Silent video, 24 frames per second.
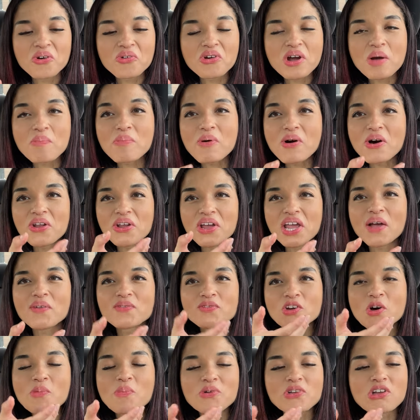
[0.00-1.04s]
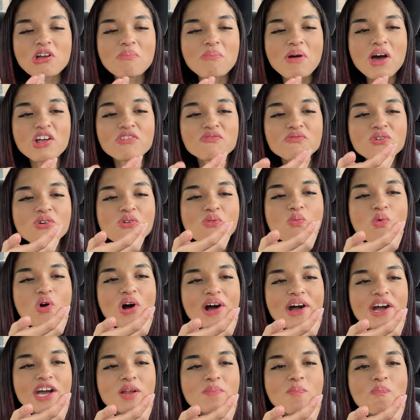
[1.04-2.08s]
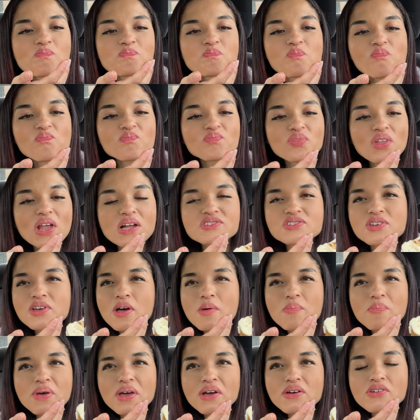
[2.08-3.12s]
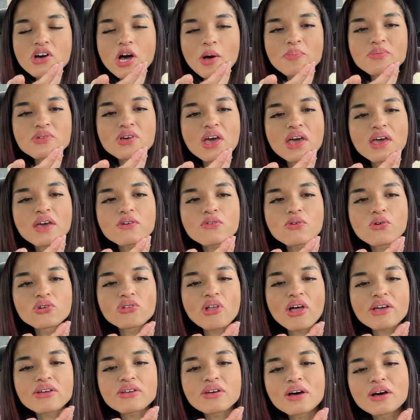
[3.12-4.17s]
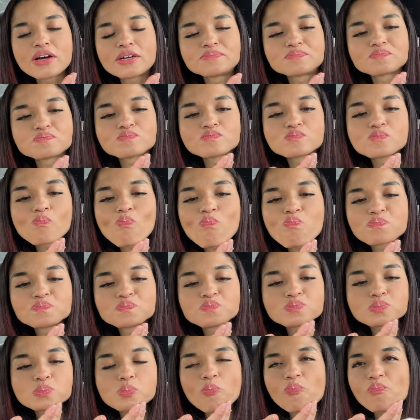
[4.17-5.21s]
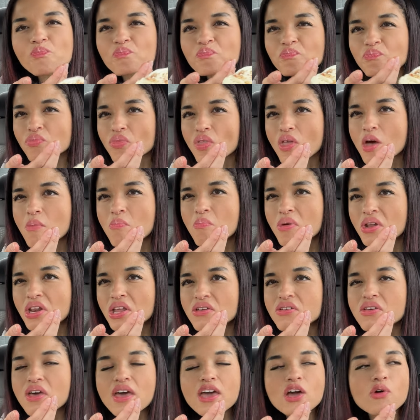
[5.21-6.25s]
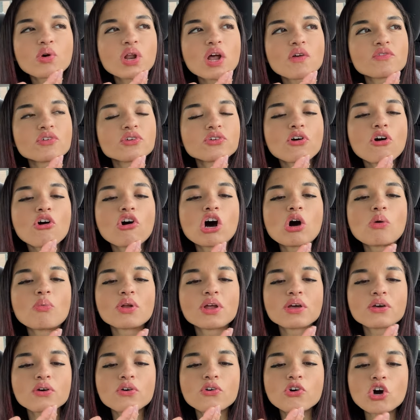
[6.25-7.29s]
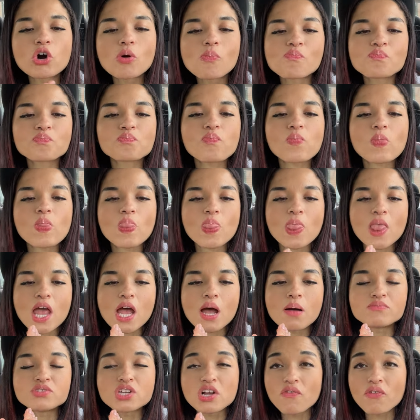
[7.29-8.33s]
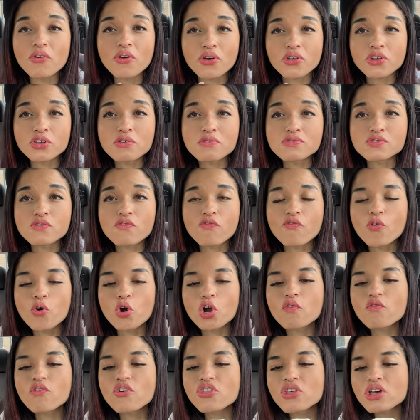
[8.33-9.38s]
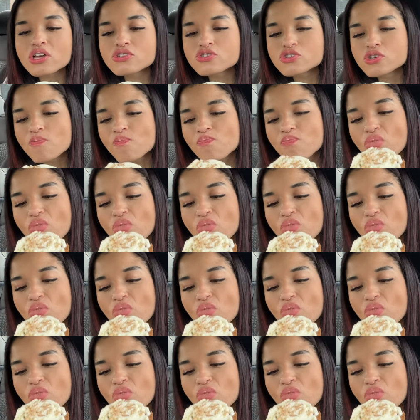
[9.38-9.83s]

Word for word: grip on it. You have to open your mouth real wide. It's like a big cupcake or like um, a mini cake, whatever you call it. When I go home, I'm definitely going to use a fork for this.